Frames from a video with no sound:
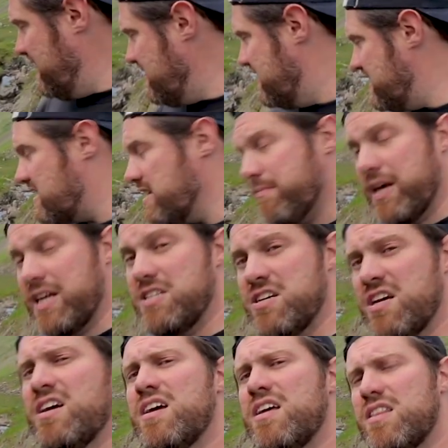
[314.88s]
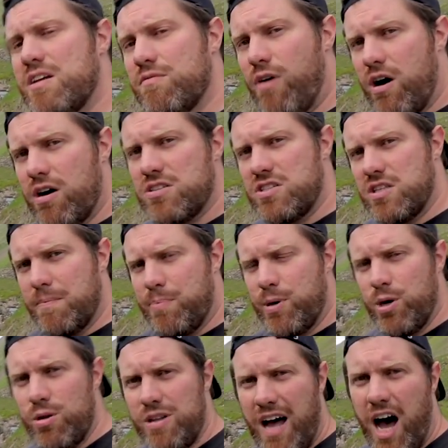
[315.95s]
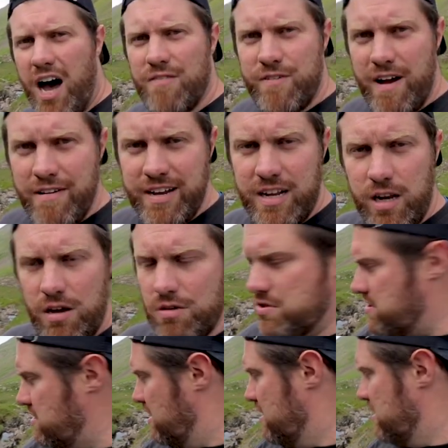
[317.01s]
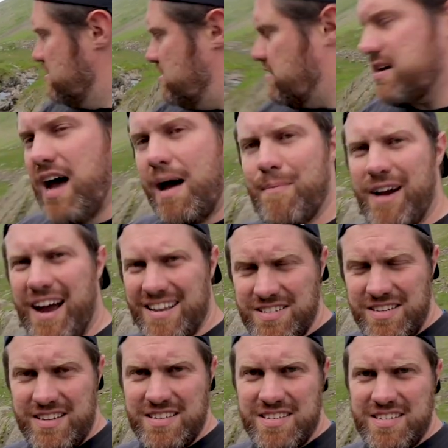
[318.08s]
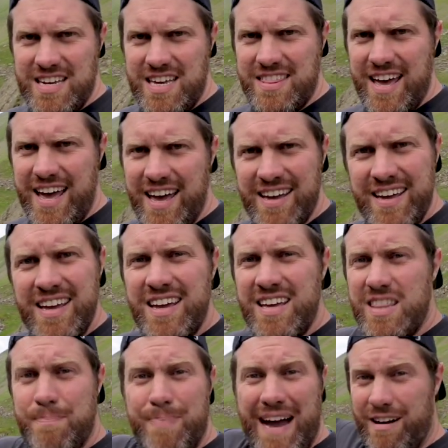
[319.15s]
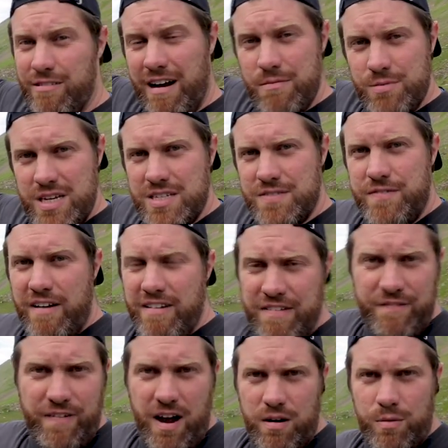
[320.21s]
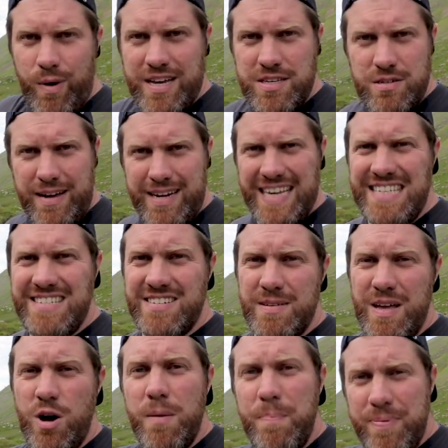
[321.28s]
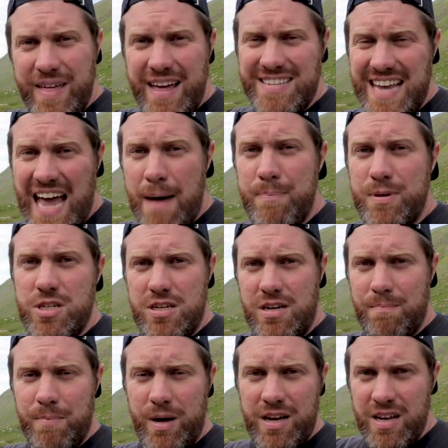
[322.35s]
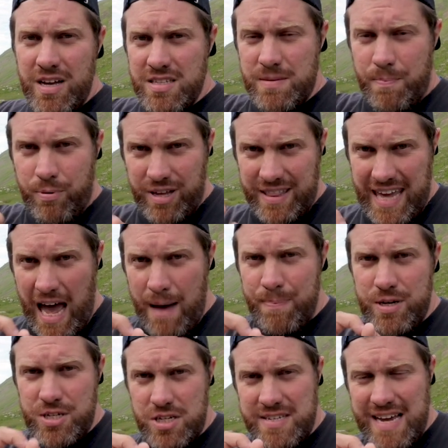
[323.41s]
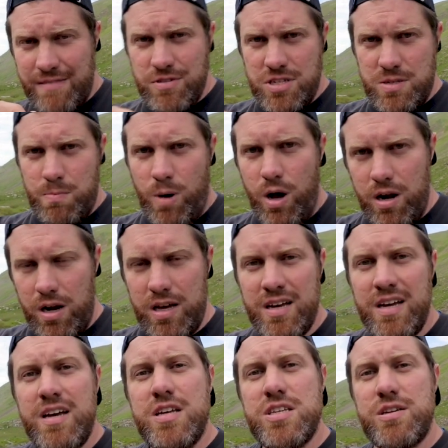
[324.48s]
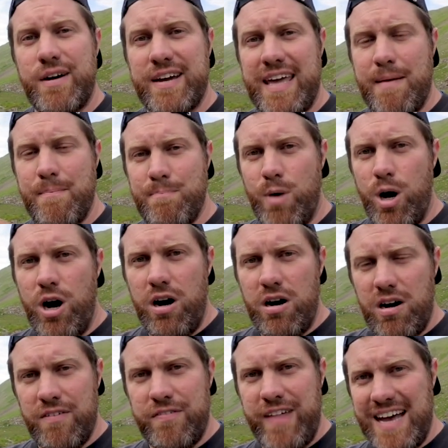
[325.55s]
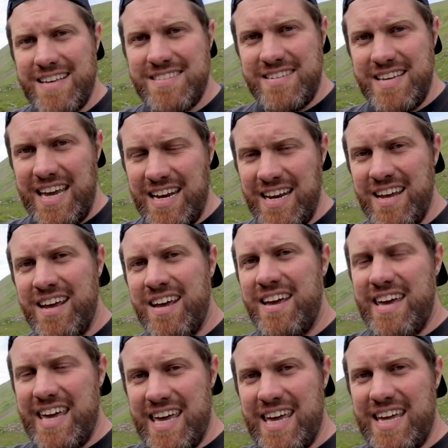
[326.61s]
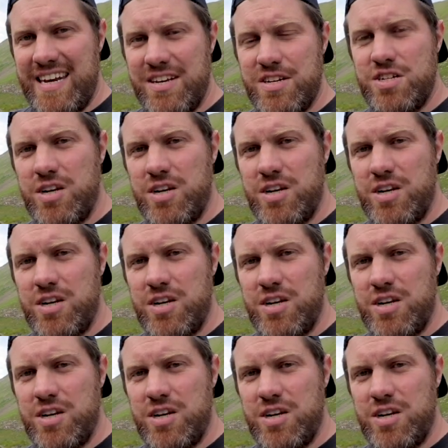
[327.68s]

In this image, the rocks and the pool are very close to the camera, as you can see there the background is very far away. So I need to up that aperture number to bring the aperture down smaller so I get more of that scene in